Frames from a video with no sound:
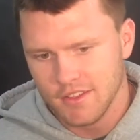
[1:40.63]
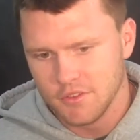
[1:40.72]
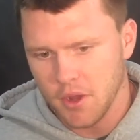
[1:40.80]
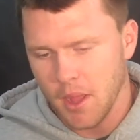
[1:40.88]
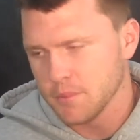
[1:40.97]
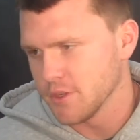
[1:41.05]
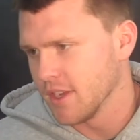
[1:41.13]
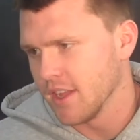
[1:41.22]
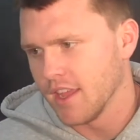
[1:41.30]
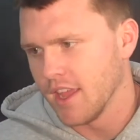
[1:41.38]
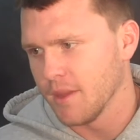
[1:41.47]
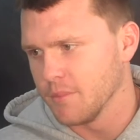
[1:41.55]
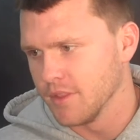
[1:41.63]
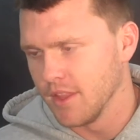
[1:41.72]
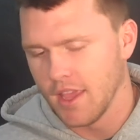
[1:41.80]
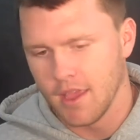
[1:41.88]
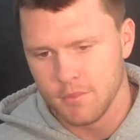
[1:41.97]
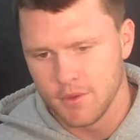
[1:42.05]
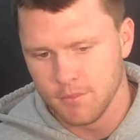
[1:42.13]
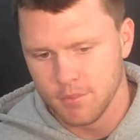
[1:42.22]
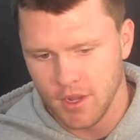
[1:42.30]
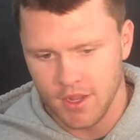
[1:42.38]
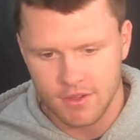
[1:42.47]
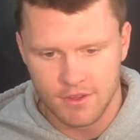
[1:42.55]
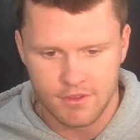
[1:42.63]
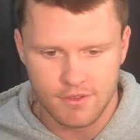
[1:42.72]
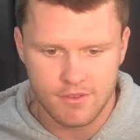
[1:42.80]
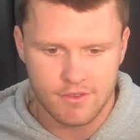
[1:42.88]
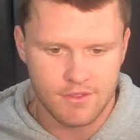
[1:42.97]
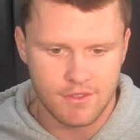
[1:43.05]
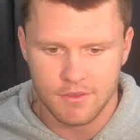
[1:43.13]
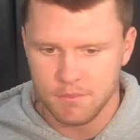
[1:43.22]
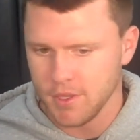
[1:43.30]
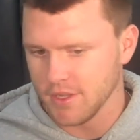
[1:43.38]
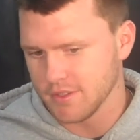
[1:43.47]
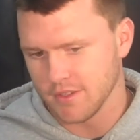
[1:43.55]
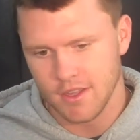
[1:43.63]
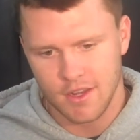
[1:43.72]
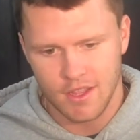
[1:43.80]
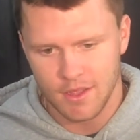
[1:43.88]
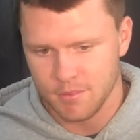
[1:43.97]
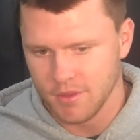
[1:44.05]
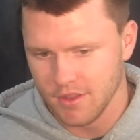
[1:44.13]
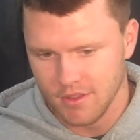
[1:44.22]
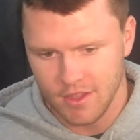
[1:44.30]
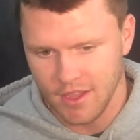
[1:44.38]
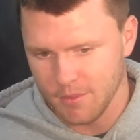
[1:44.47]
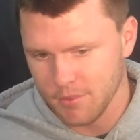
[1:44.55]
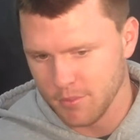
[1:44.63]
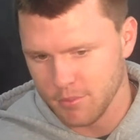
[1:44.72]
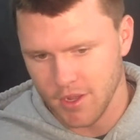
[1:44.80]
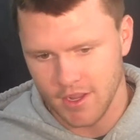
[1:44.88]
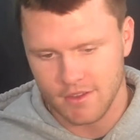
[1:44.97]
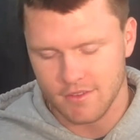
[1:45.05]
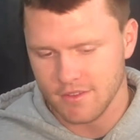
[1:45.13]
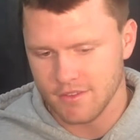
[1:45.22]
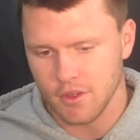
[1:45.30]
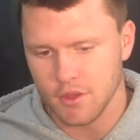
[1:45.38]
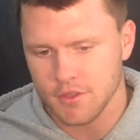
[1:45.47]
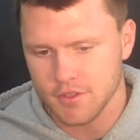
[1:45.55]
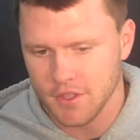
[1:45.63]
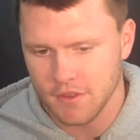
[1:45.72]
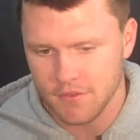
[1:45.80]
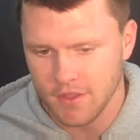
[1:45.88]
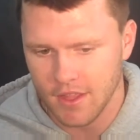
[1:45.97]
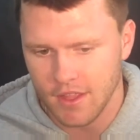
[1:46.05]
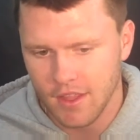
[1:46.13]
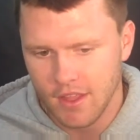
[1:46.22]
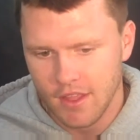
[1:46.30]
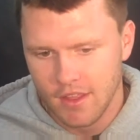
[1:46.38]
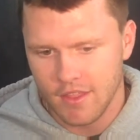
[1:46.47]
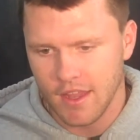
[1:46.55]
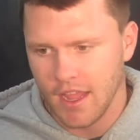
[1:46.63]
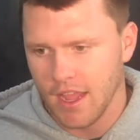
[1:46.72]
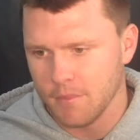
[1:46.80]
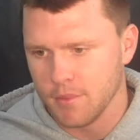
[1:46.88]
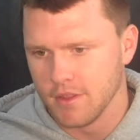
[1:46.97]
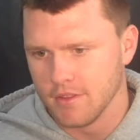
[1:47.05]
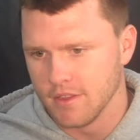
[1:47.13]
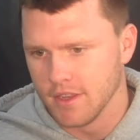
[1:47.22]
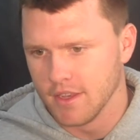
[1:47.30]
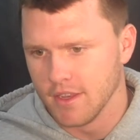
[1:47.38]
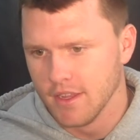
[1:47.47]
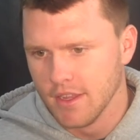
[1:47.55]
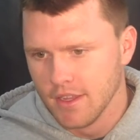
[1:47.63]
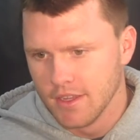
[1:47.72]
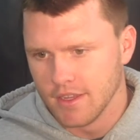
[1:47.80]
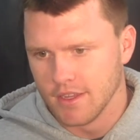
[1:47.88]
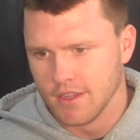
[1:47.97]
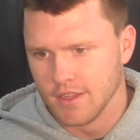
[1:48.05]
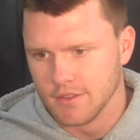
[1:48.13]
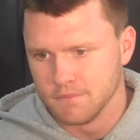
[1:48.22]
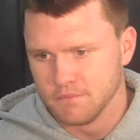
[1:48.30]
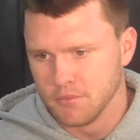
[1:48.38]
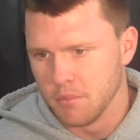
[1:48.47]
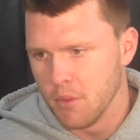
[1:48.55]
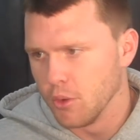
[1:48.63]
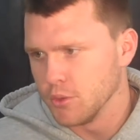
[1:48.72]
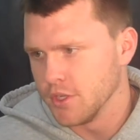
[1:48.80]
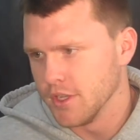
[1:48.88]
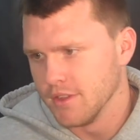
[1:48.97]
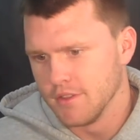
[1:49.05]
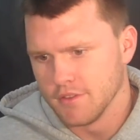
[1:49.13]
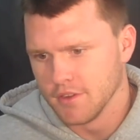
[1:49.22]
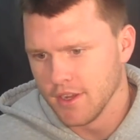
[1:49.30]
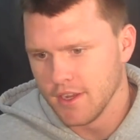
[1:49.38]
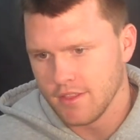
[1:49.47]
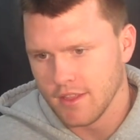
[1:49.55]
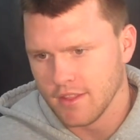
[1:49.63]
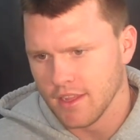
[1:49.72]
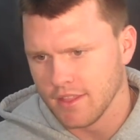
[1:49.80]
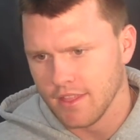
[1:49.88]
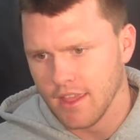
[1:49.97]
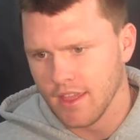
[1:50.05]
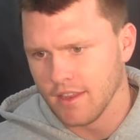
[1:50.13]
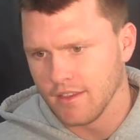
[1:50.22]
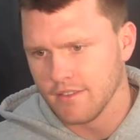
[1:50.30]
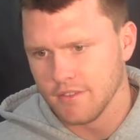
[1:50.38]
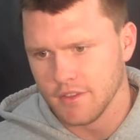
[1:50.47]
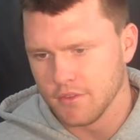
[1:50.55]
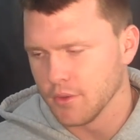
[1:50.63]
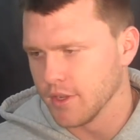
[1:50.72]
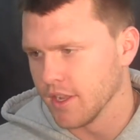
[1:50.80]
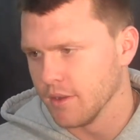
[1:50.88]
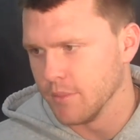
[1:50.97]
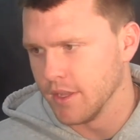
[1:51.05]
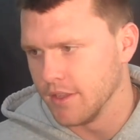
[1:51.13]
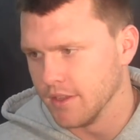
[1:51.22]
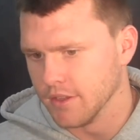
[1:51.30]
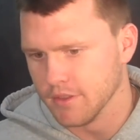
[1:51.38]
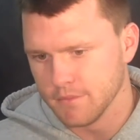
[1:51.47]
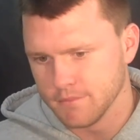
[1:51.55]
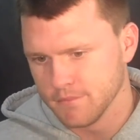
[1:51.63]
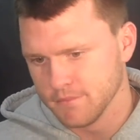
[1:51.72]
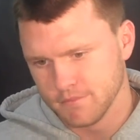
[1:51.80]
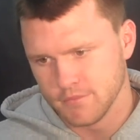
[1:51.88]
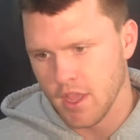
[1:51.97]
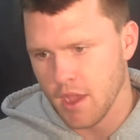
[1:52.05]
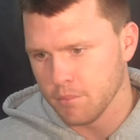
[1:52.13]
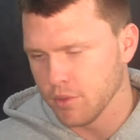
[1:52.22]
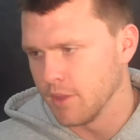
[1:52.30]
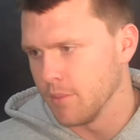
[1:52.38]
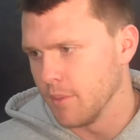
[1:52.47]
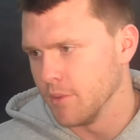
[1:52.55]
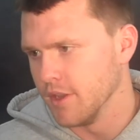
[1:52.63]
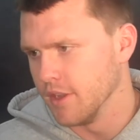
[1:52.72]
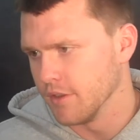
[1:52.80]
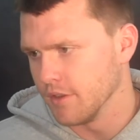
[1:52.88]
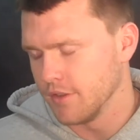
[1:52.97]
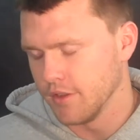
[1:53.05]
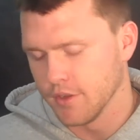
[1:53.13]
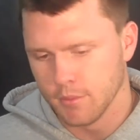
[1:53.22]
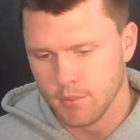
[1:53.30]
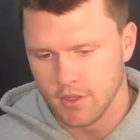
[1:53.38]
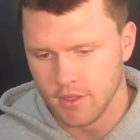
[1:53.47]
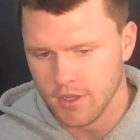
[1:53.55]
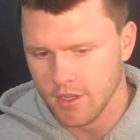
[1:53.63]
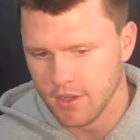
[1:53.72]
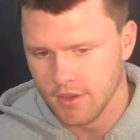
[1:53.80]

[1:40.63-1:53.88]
Drops are going to happen. They happen in practice. Picks are going to happen. They happen in practice. It's all stuff that that happens, and uh, emotions or anything like that is only going to make you not play maybe to your, to your ability.